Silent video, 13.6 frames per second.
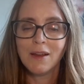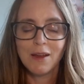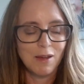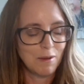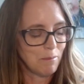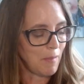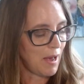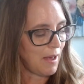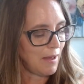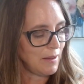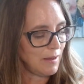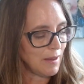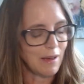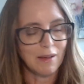
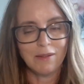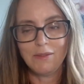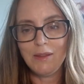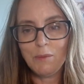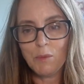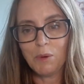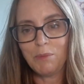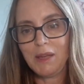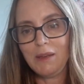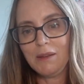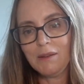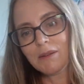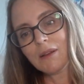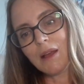my theme will be,